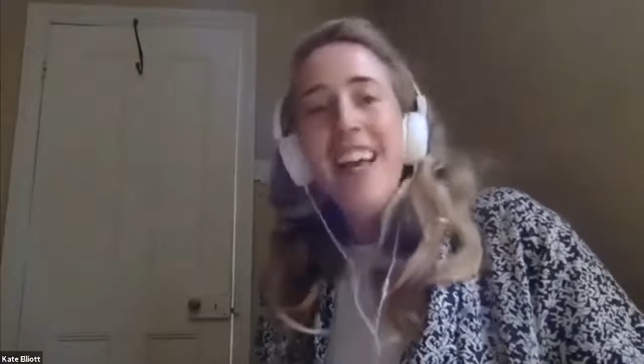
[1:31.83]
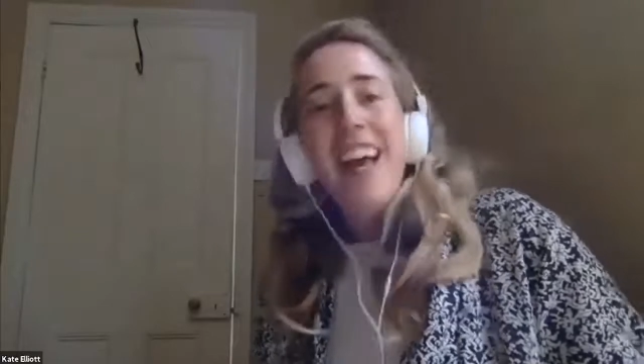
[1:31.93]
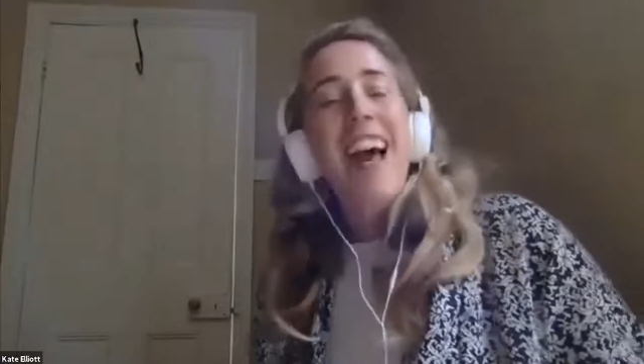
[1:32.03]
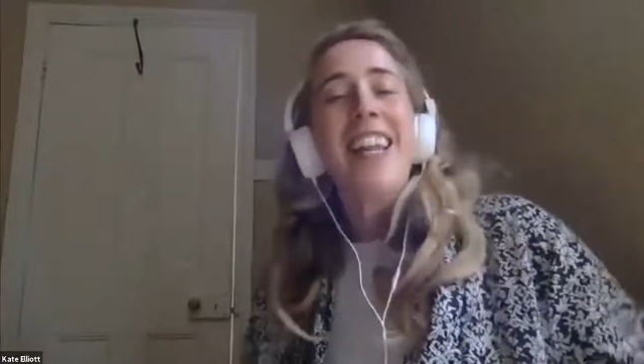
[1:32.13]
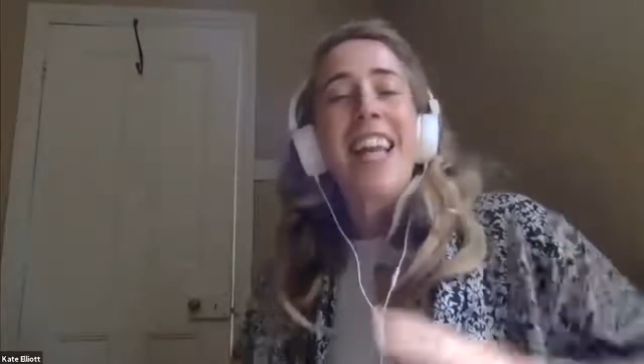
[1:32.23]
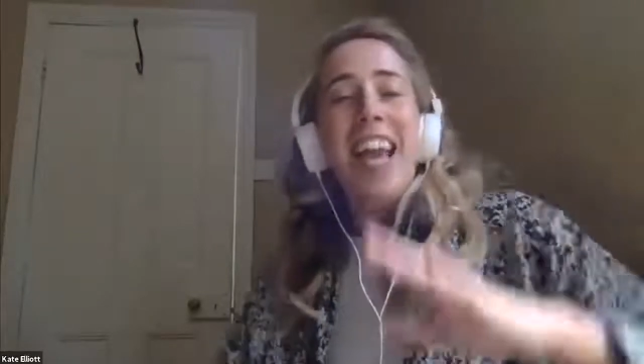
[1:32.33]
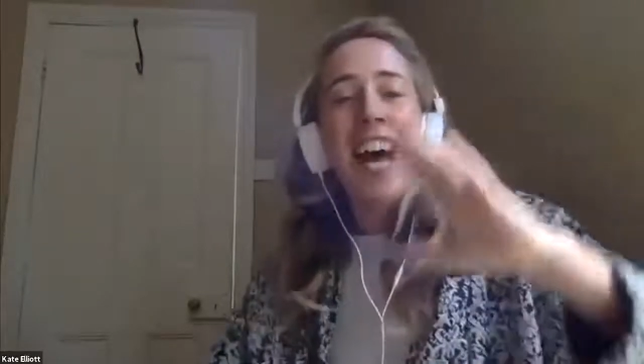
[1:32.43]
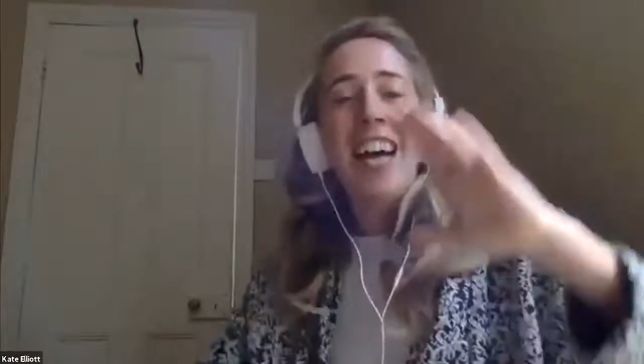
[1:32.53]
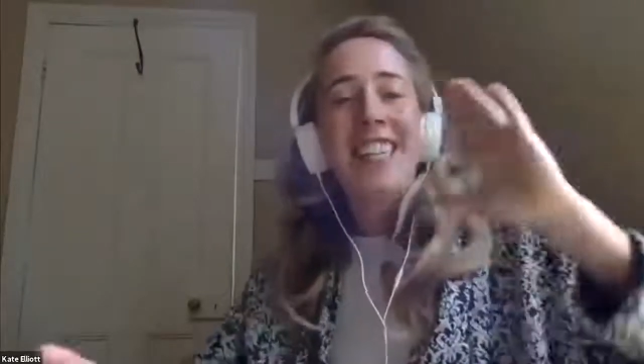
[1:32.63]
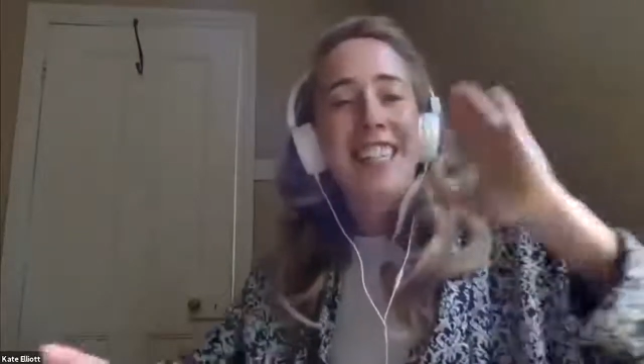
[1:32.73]
and they
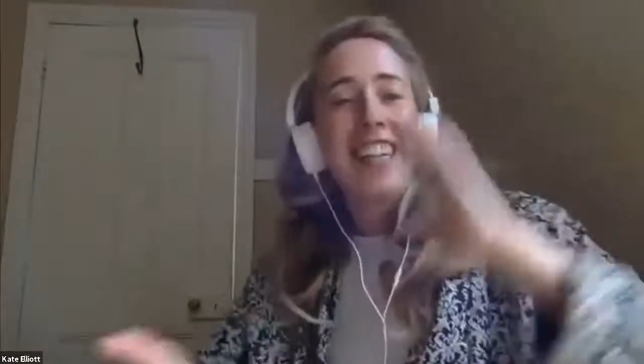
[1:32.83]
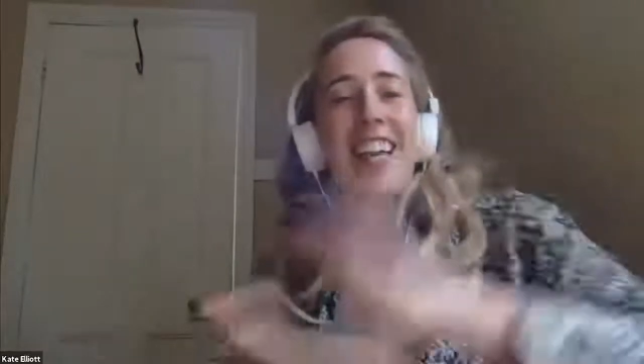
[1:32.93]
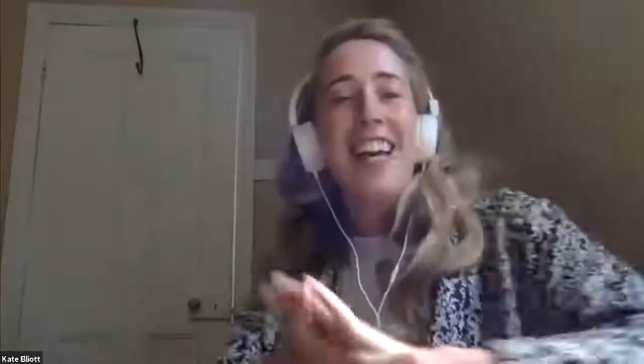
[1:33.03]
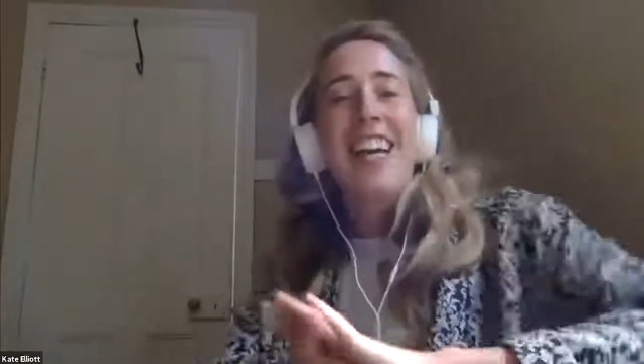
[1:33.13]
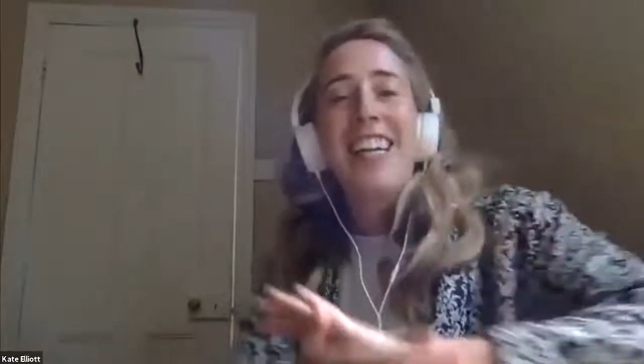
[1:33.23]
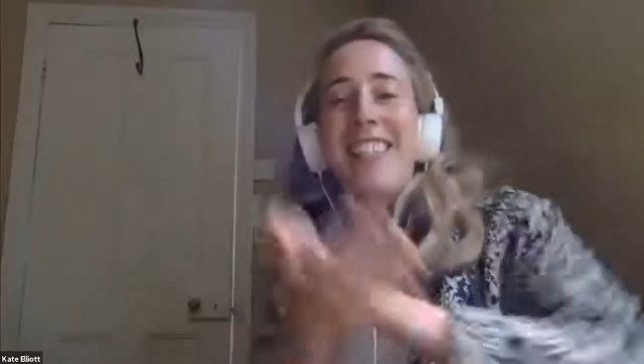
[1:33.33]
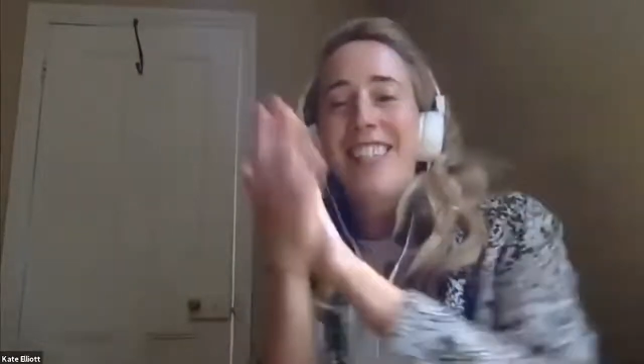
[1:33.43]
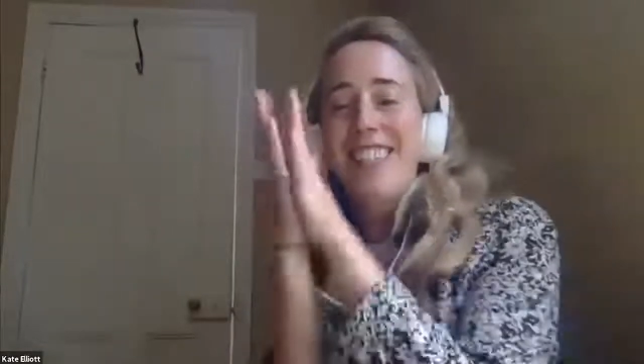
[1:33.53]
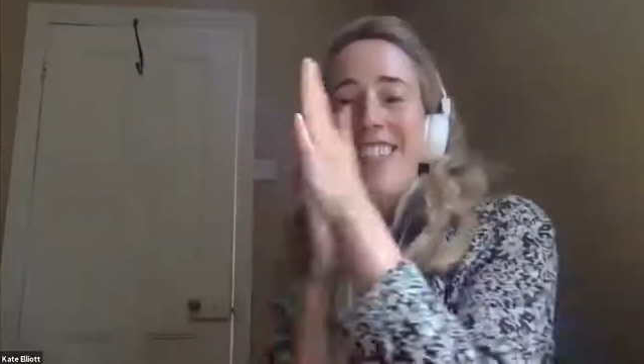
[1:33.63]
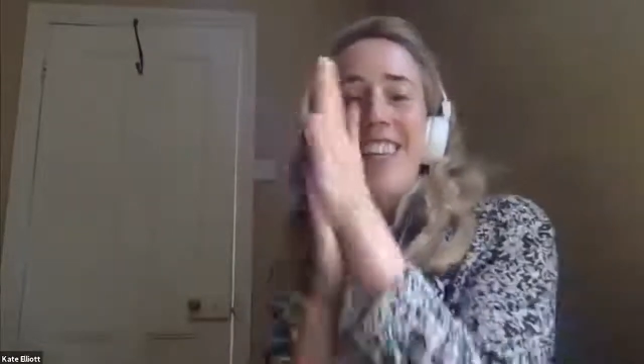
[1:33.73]
had to like,
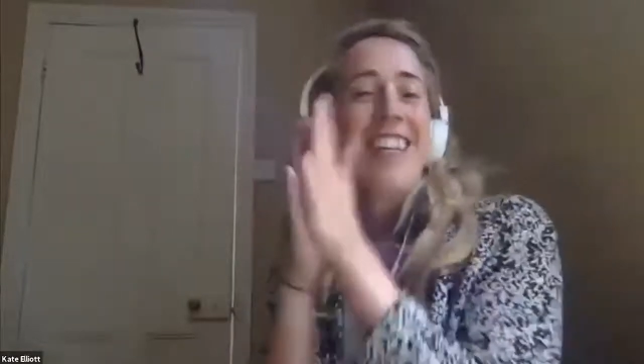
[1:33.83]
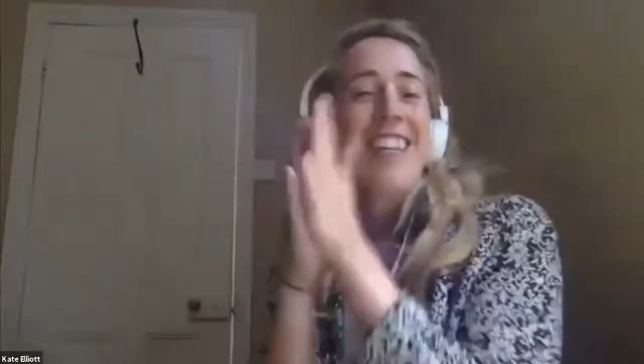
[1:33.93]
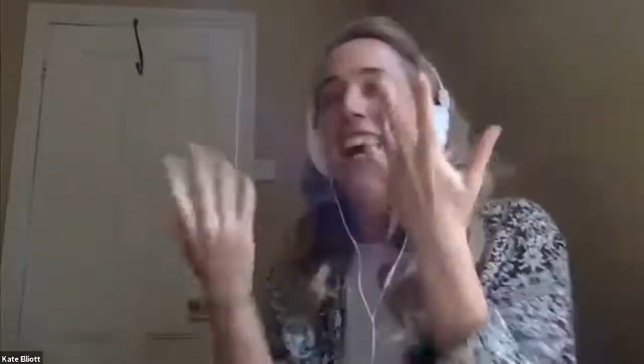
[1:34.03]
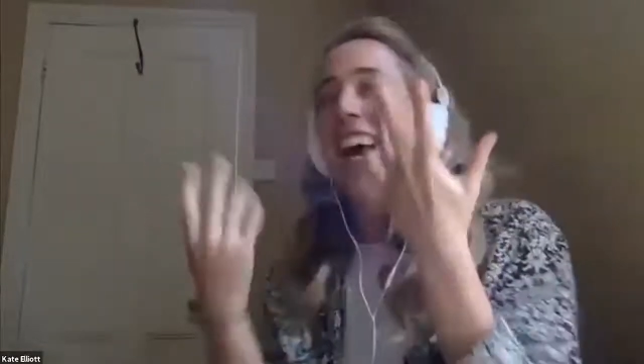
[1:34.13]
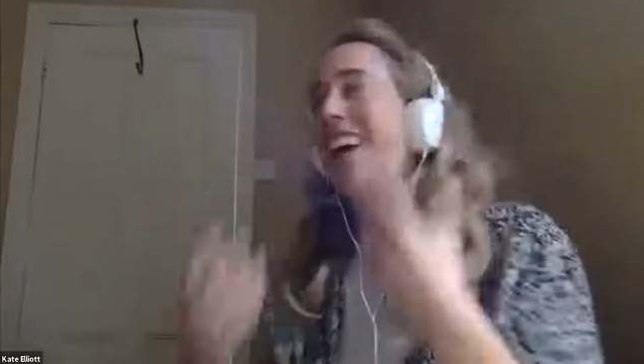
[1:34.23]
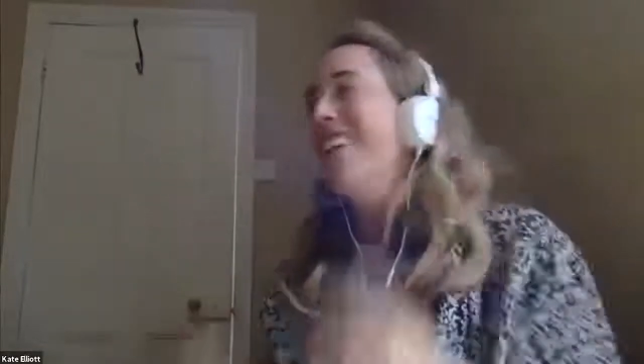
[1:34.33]
uh, yeah,